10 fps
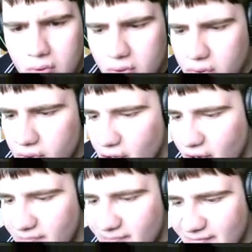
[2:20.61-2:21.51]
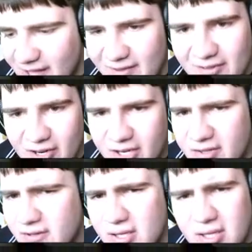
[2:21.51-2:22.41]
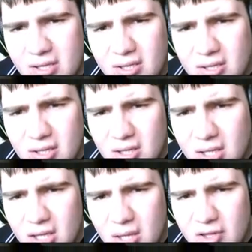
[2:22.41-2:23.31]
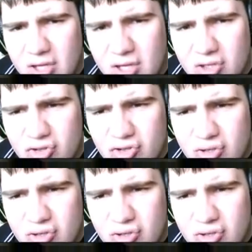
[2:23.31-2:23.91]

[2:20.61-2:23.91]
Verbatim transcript: Nope, that's not it. Image.